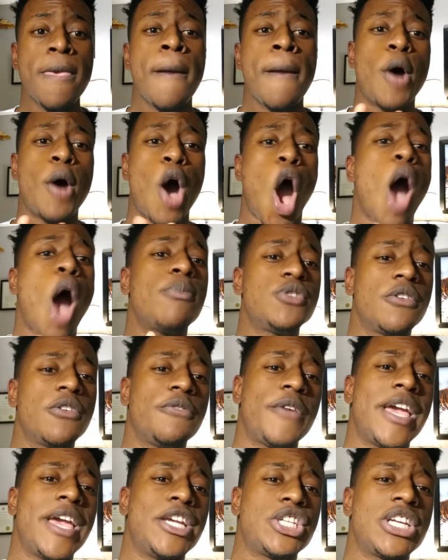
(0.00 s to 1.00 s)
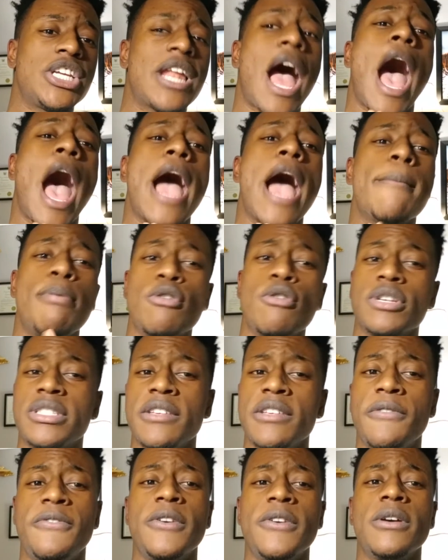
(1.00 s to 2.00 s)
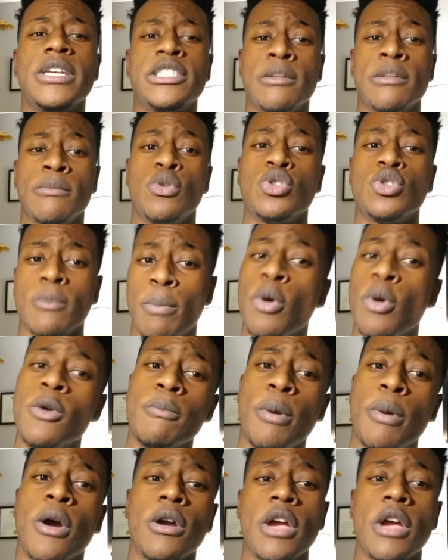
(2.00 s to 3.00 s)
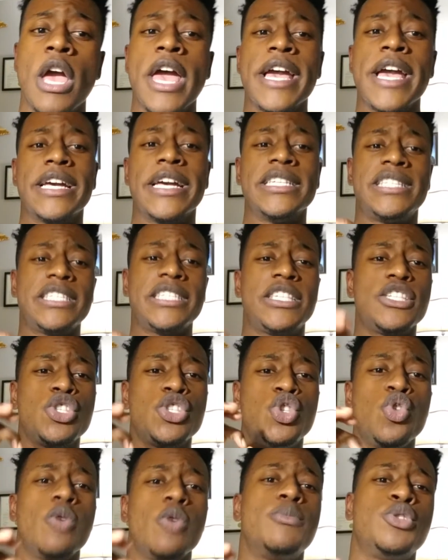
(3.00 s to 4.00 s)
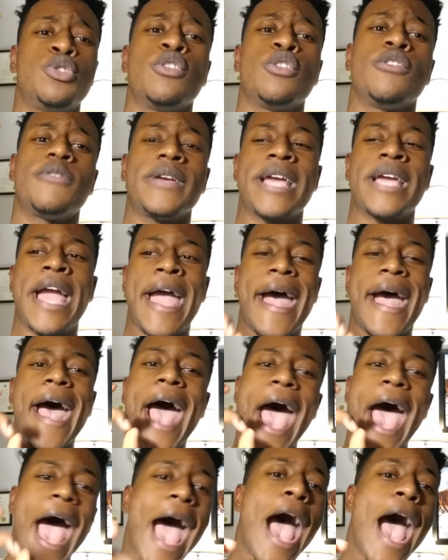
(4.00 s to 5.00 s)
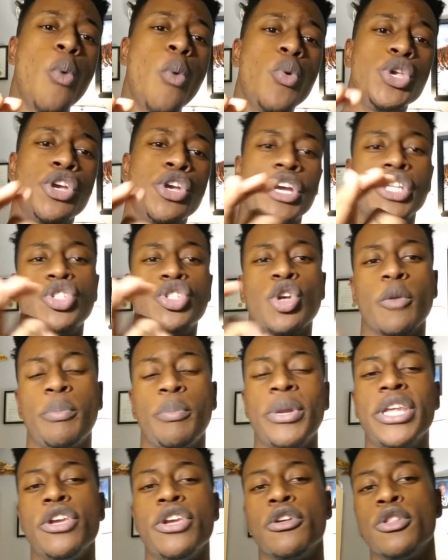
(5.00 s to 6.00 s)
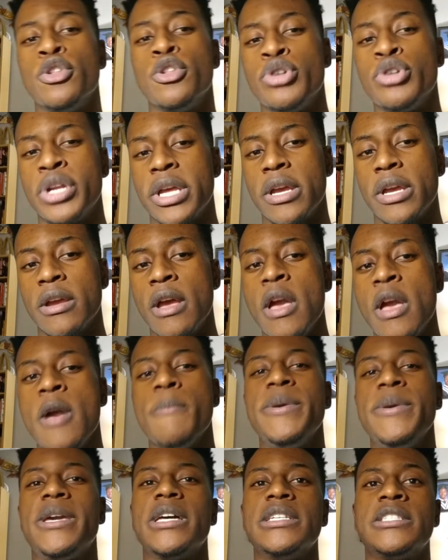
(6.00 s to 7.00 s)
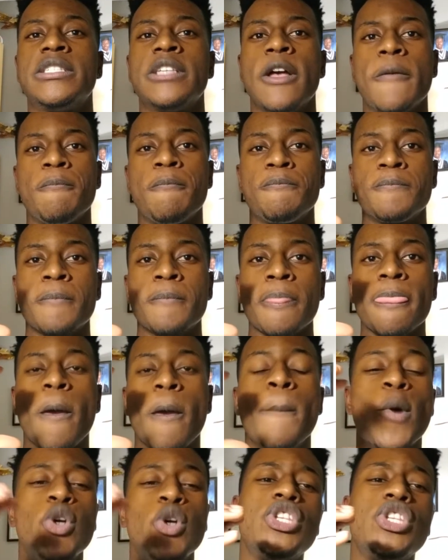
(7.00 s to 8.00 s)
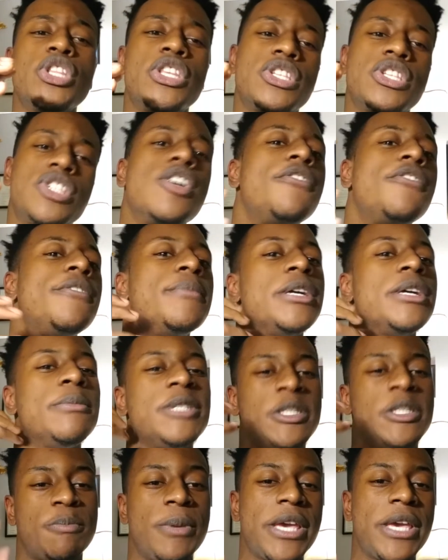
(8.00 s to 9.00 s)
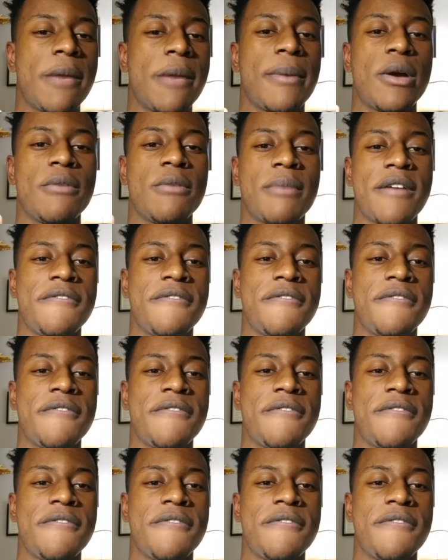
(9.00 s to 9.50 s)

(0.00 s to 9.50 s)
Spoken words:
But observation, I personally feel, is the most important part, because this is you observing how you're interpreting your learning. Because most of the stuff I'm going to be speaking about in my